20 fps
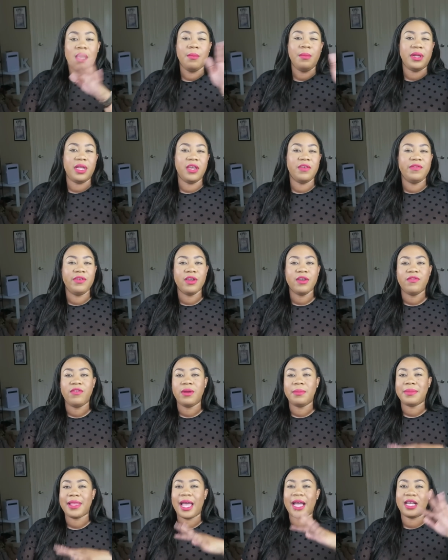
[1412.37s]
But if you're
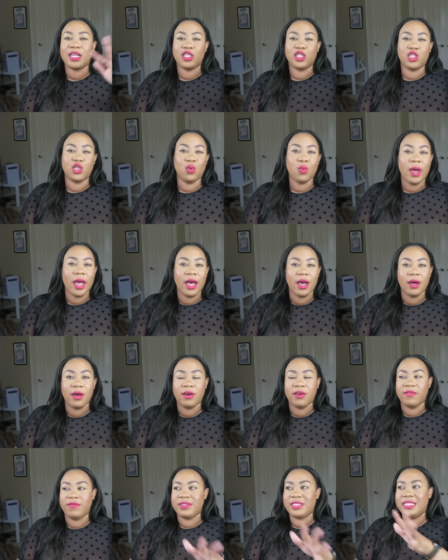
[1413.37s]
from like a
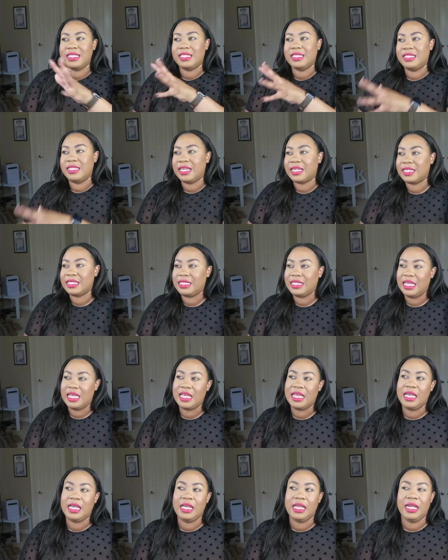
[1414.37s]
12 to
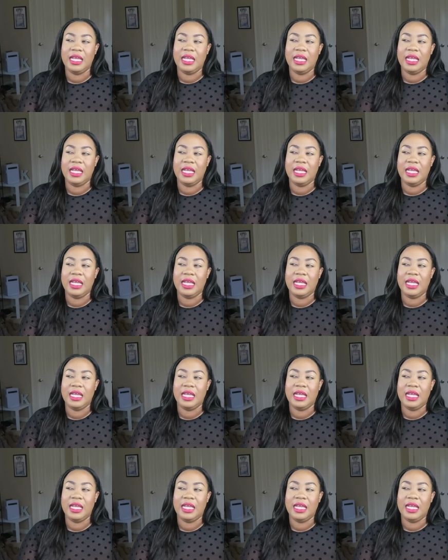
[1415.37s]
16,